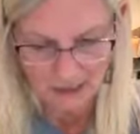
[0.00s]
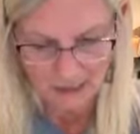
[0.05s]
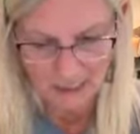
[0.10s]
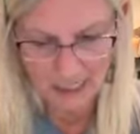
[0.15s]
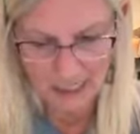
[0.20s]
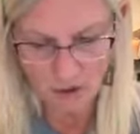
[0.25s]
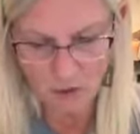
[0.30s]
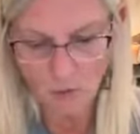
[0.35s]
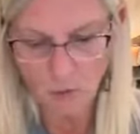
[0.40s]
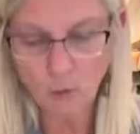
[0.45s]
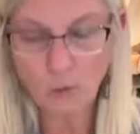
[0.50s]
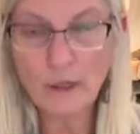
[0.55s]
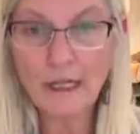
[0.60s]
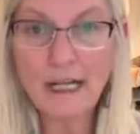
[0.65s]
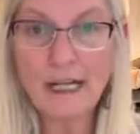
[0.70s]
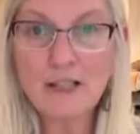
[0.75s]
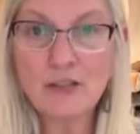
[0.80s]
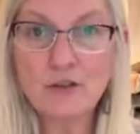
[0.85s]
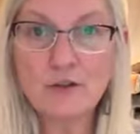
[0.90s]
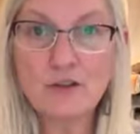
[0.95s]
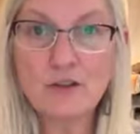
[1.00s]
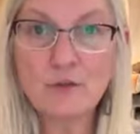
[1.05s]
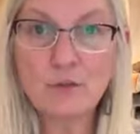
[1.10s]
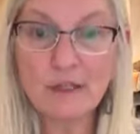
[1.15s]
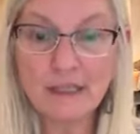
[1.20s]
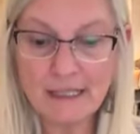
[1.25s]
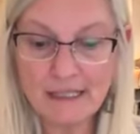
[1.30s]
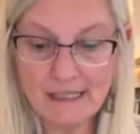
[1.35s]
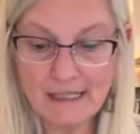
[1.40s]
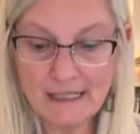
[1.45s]
Now, what I do is
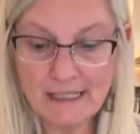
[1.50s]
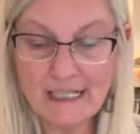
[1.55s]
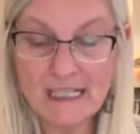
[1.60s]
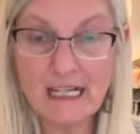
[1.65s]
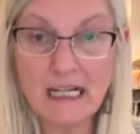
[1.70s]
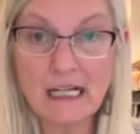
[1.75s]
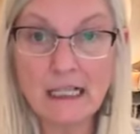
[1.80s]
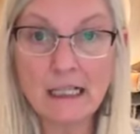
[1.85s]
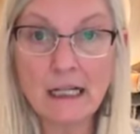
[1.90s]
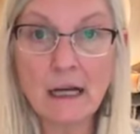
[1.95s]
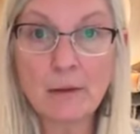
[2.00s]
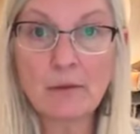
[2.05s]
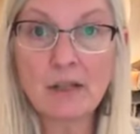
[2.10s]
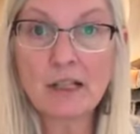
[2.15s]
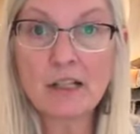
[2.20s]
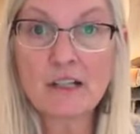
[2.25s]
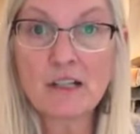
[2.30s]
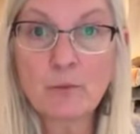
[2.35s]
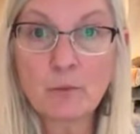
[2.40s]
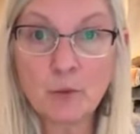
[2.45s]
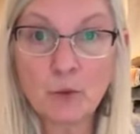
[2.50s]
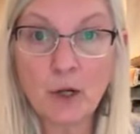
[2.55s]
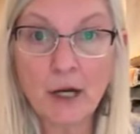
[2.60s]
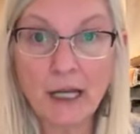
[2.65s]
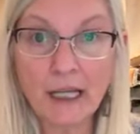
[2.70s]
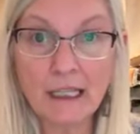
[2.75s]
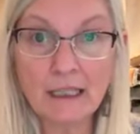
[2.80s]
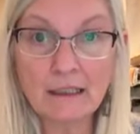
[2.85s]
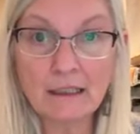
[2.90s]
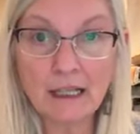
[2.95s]
when this is done, I'm going to
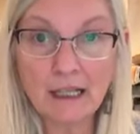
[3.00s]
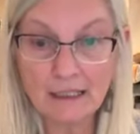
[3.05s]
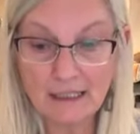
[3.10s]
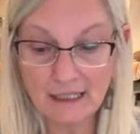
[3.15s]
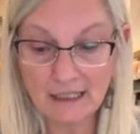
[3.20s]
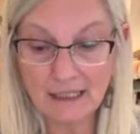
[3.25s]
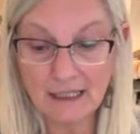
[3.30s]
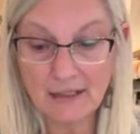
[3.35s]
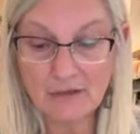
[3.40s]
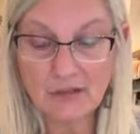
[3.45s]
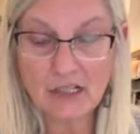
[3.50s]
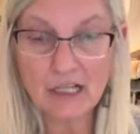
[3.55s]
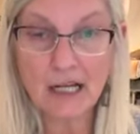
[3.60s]
spray it, take it